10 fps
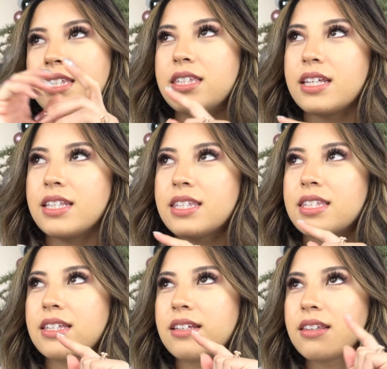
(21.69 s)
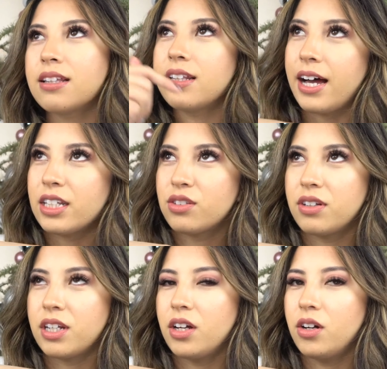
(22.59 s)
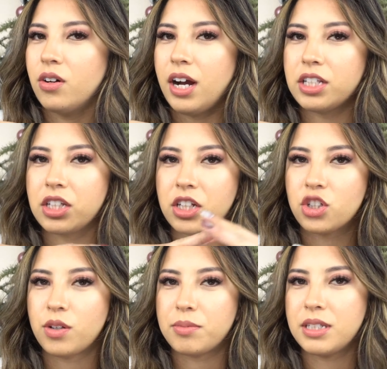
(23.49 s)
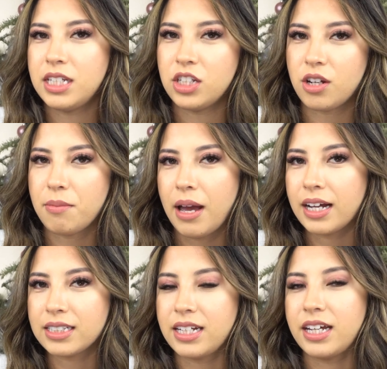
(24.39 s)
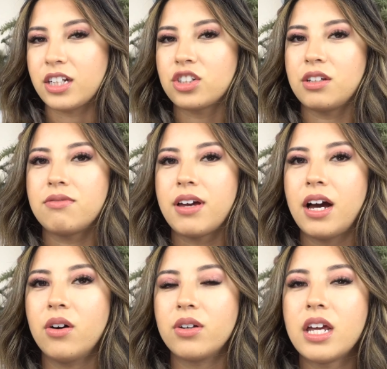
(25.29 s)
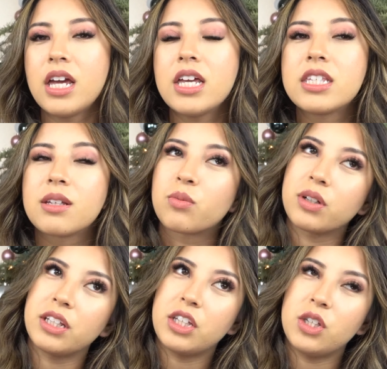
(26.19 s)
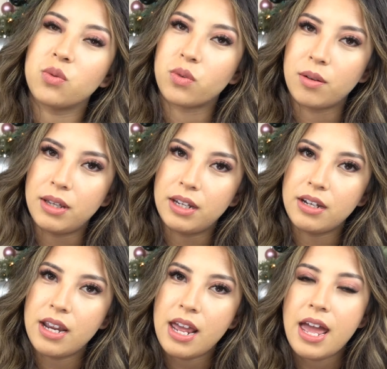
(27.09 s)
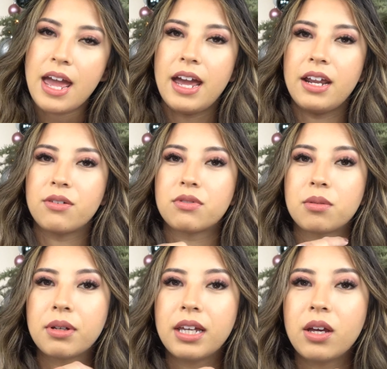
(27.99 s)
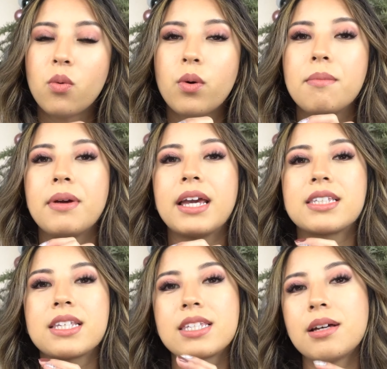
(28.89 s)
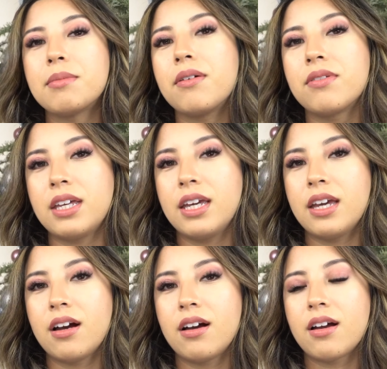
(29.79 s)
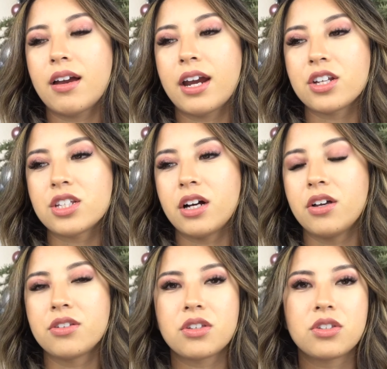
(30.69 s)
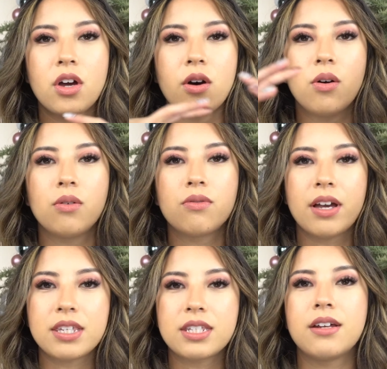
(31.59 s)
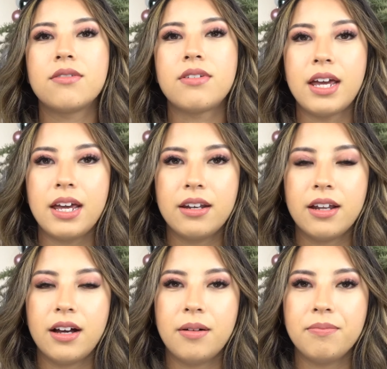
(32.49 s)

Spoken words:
Since the last video I took a trip to TJ Maxx and I actually found some really cute ribbon, and for me what makes some of the hairstyles so festive and